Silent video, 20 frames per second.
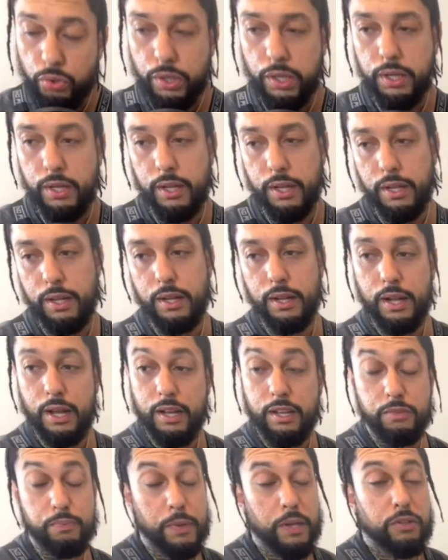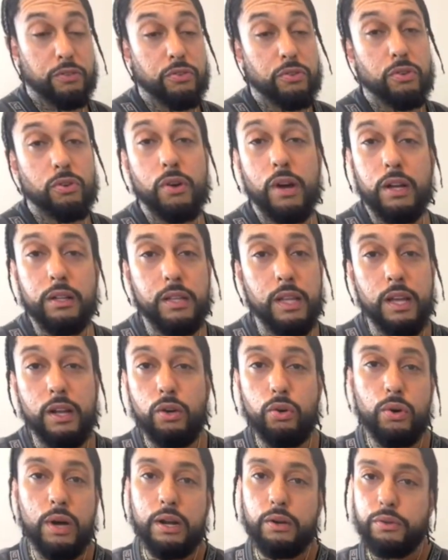And I expected you to go out there and
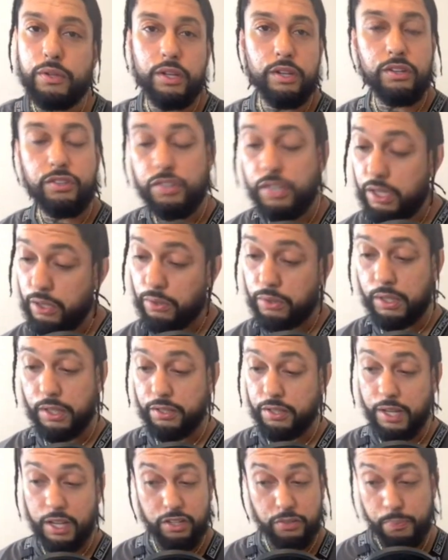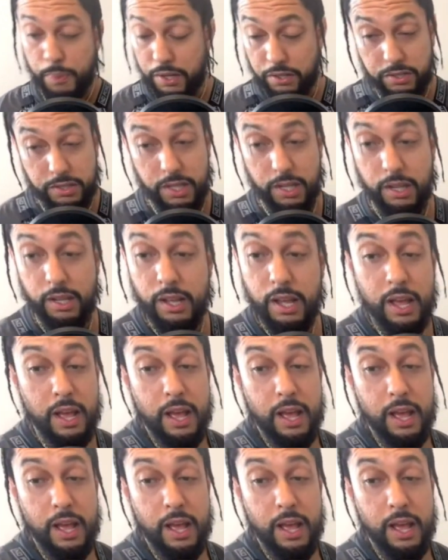go out on your shield. Just like Spence did.